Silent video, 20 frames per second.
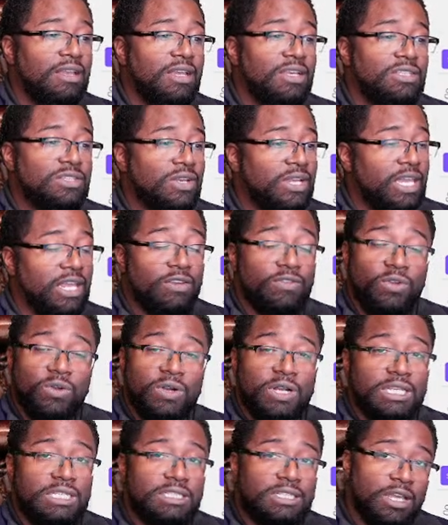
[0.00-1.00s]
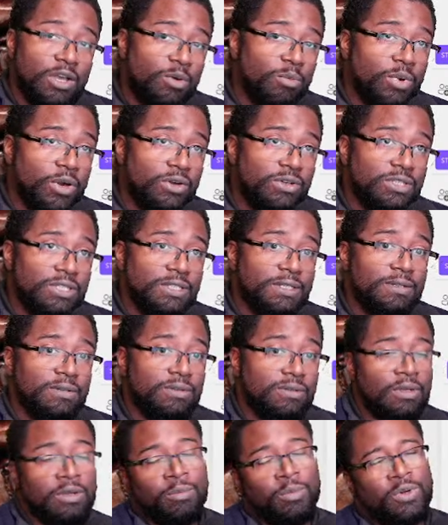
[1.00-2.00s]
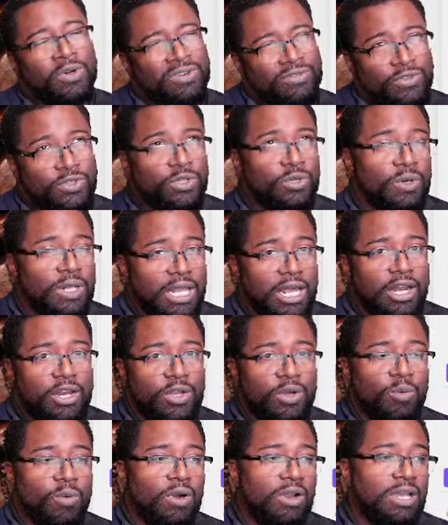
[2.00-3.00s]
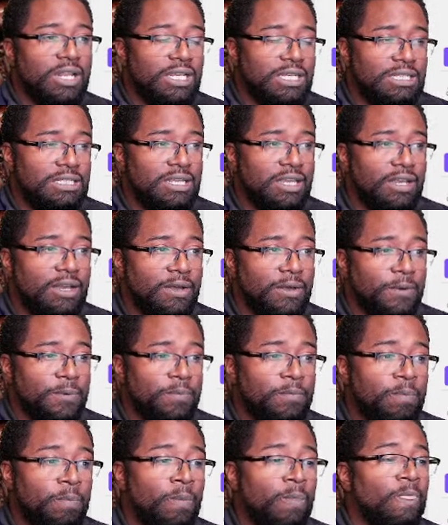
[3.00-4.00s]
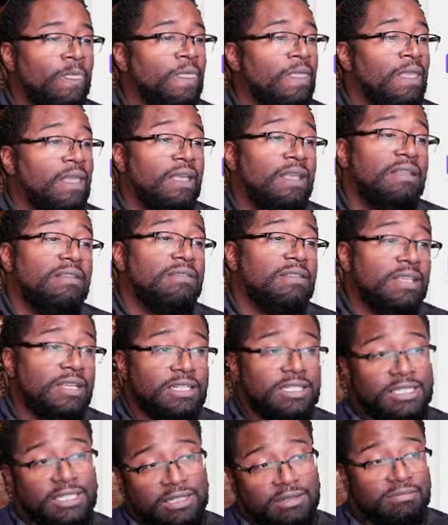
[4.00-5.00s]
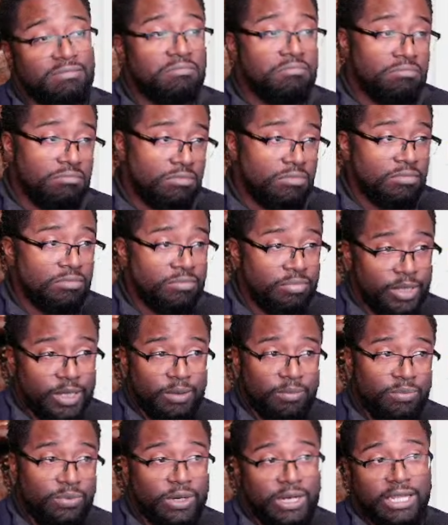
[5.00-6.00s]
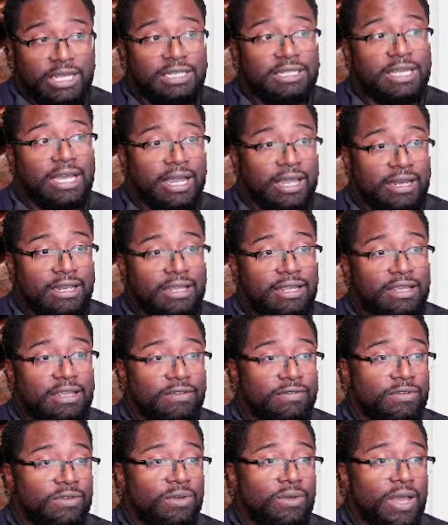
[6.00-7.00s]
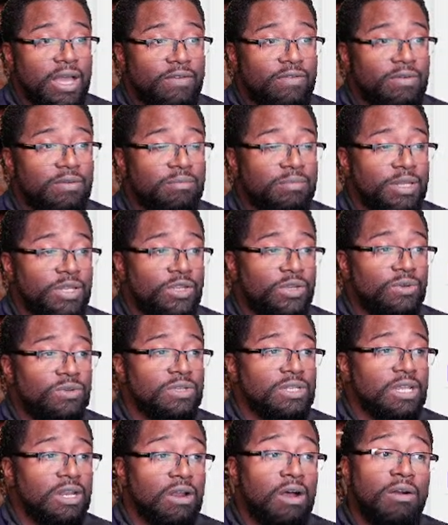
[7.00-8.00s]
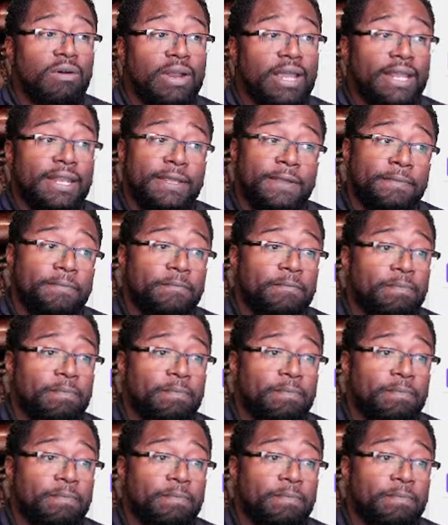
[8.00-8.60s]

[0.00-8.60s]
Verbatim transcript: So again, if you're an Excel person um, or if you do a lot of your work in Excel, this should be pretty exciting if you haven't been using it already.